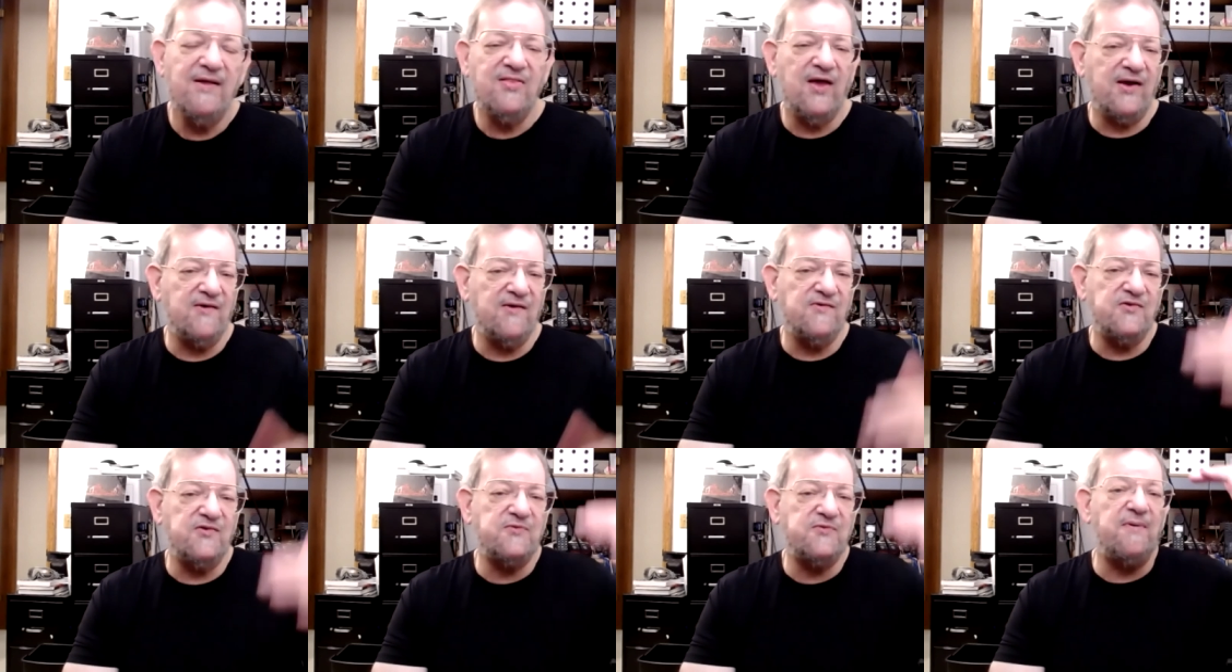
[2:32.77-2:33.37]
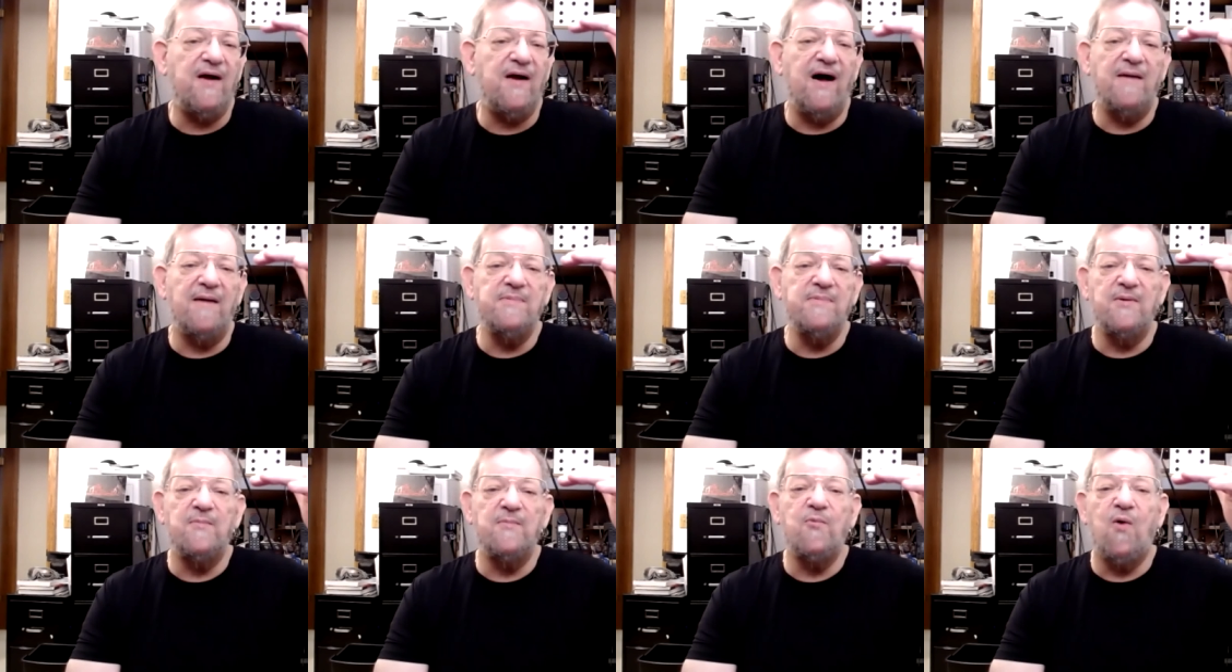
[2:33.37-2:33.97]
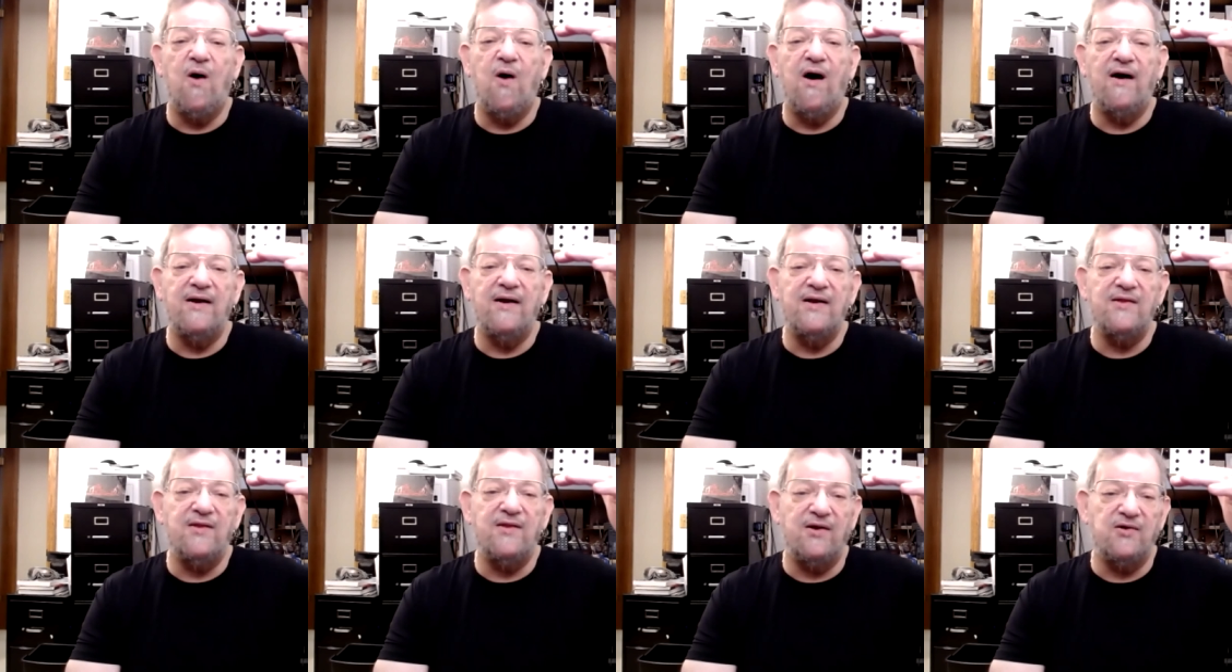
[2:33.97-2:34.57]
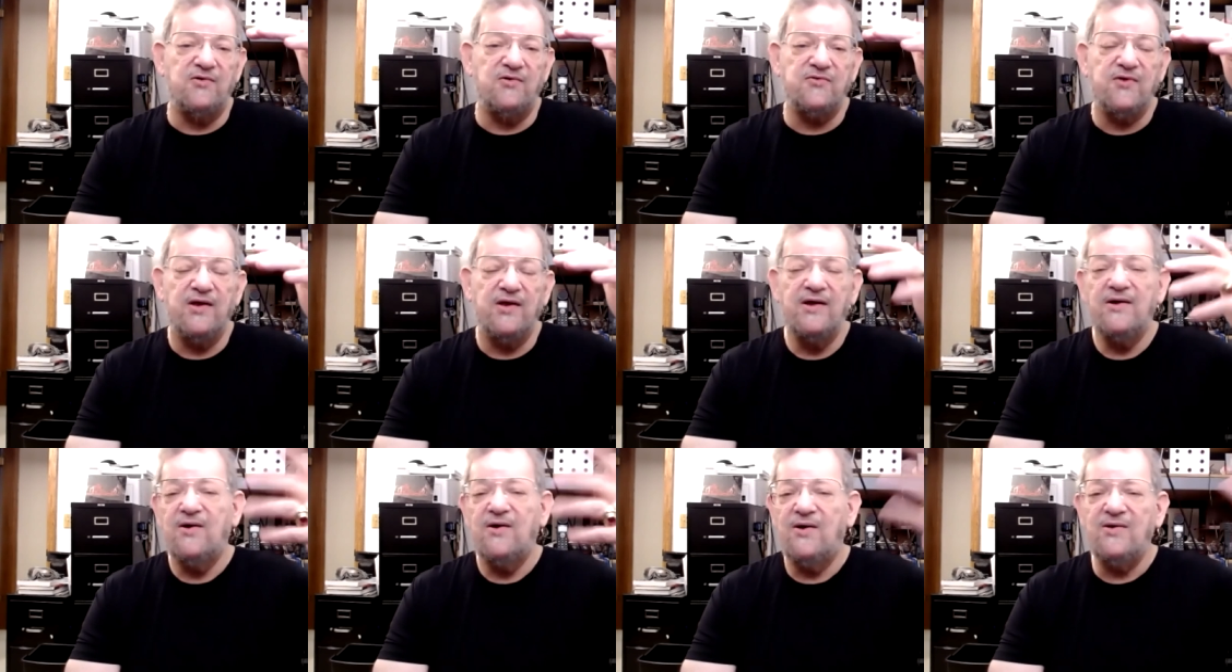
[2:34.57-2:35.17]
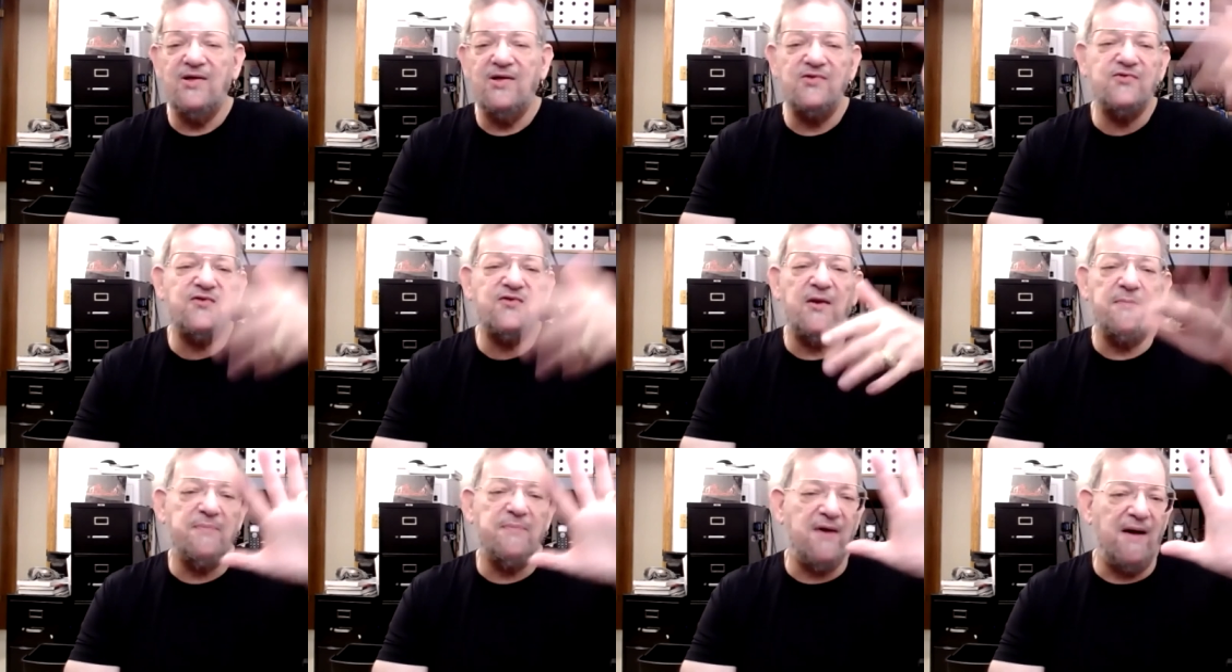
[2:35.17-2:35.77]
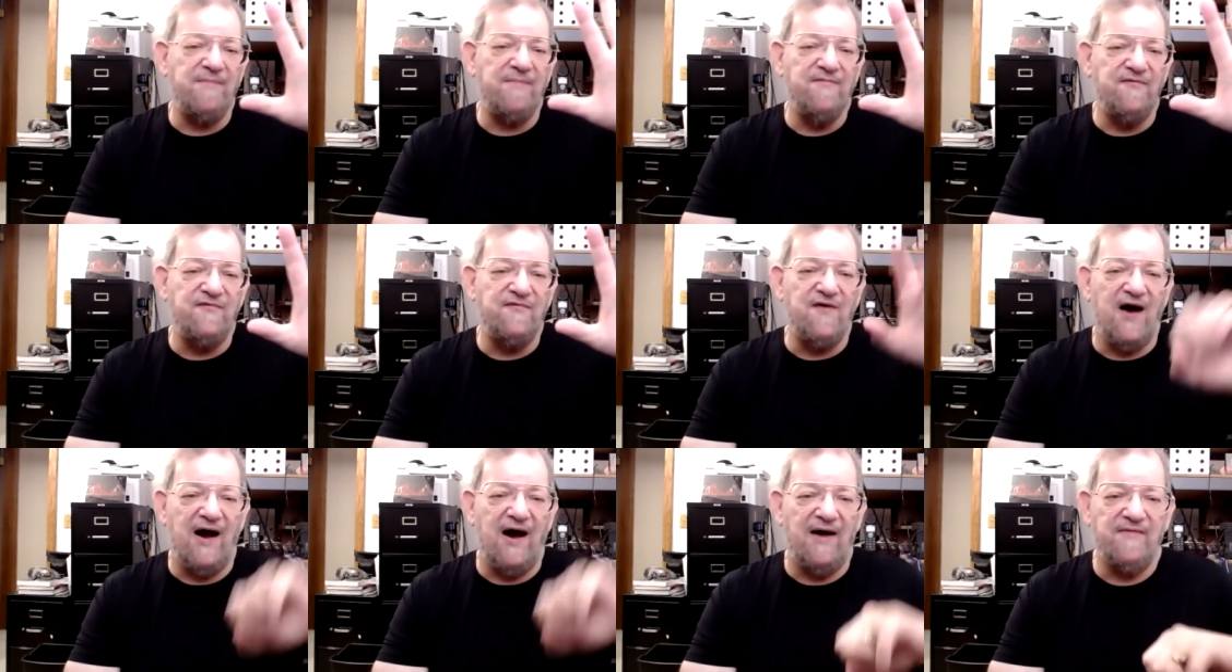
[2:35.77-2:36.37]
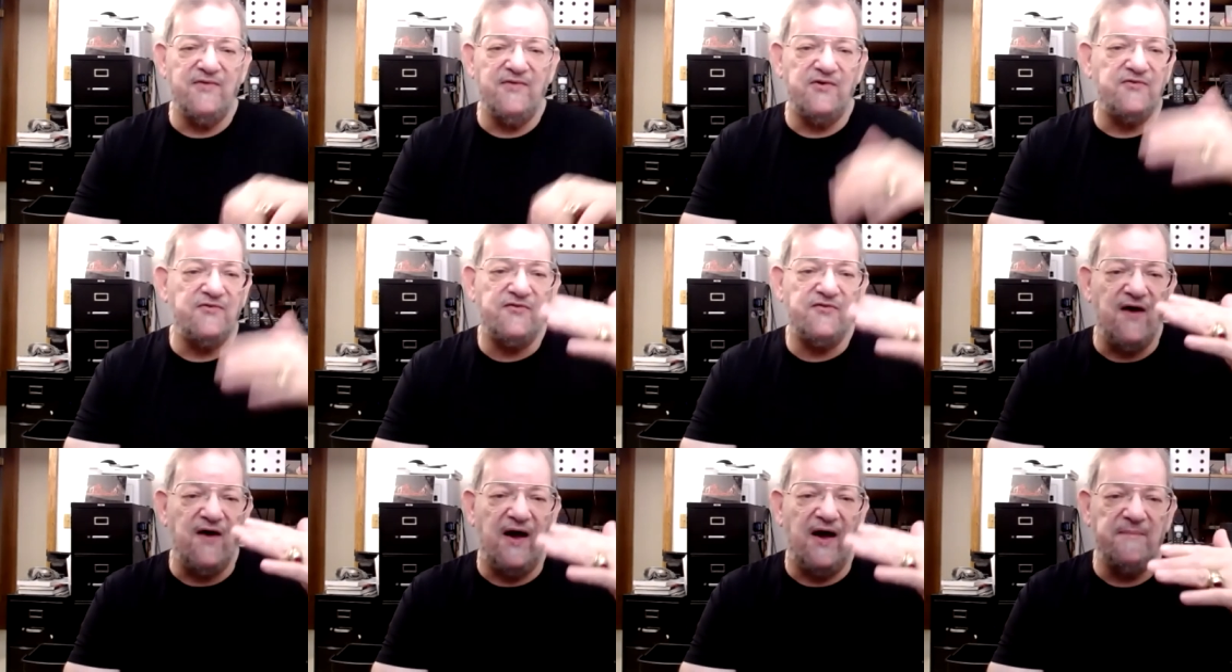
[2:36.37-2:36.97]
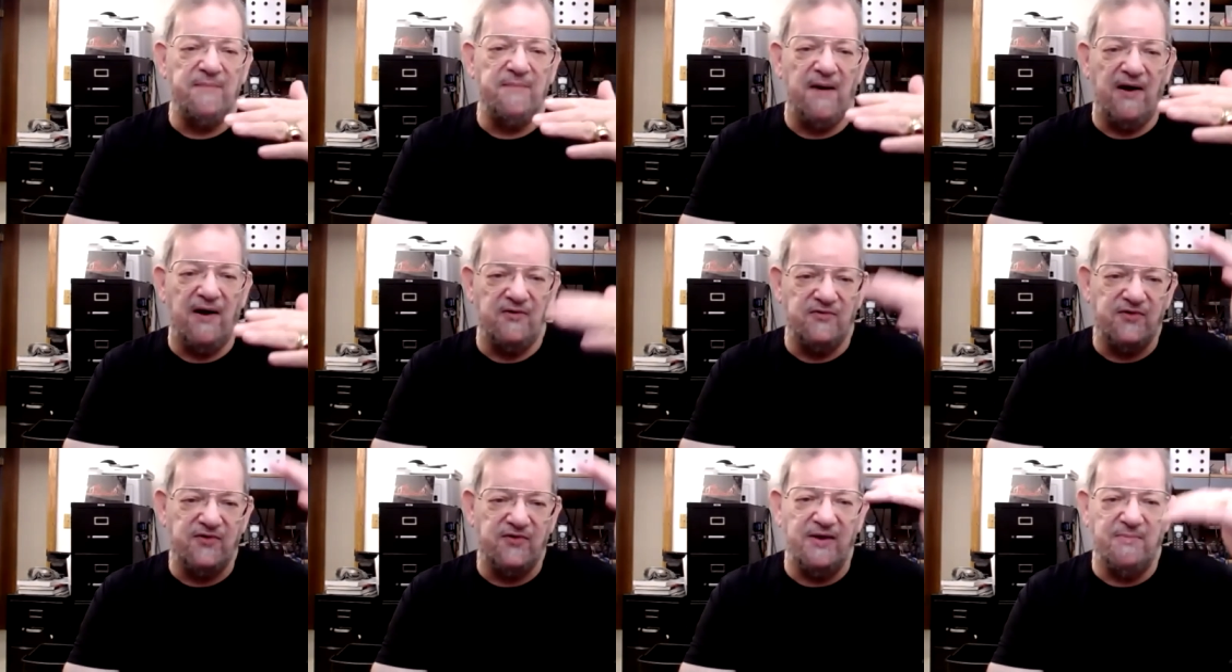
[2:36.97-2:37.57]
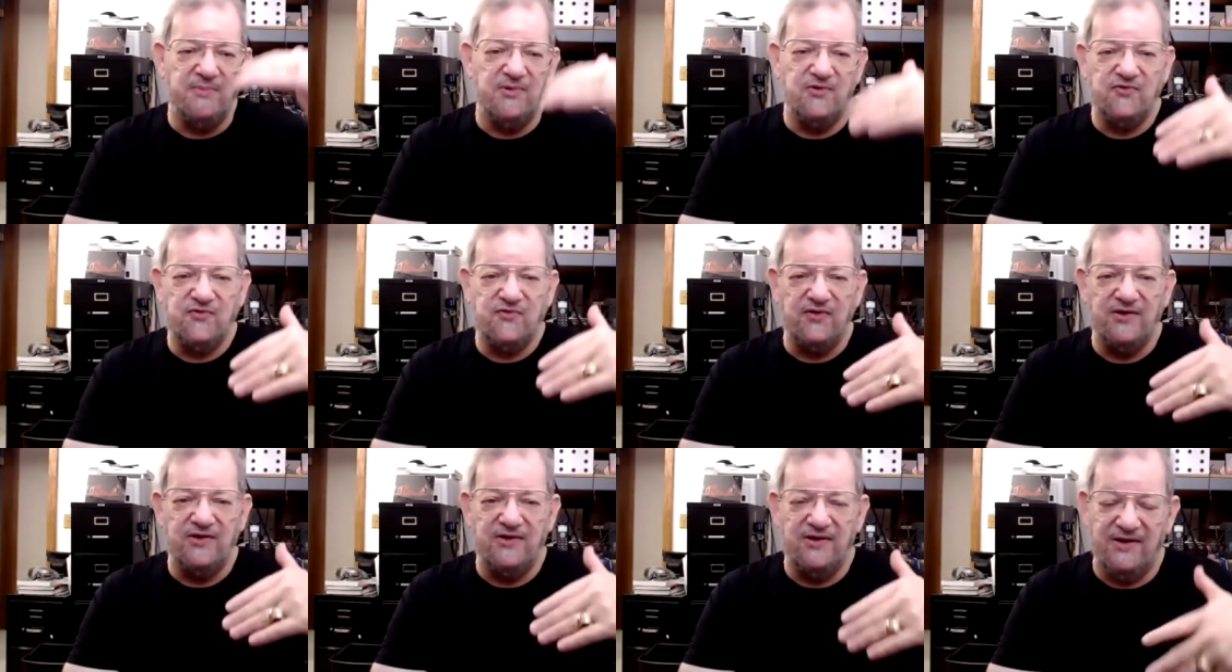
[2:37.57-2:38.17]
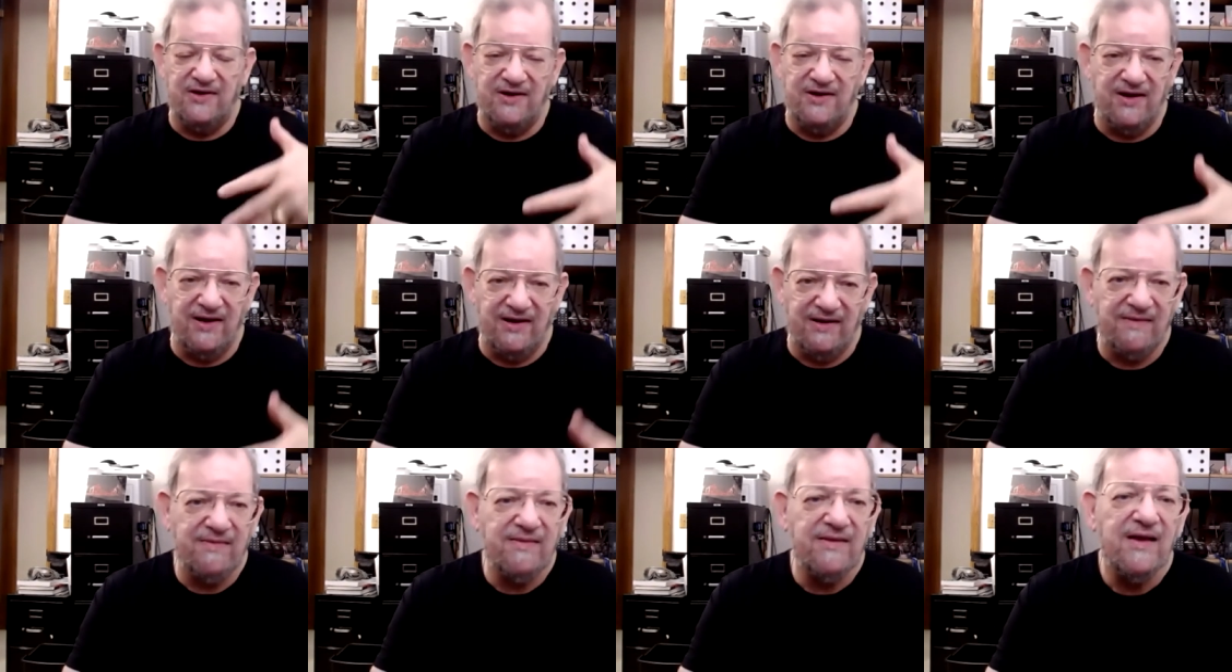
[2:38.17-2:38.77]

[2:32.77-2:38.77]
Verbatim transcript: Like it's problem one, there's, well, let's say problem five, there's five parts, A, B, C, D, and E.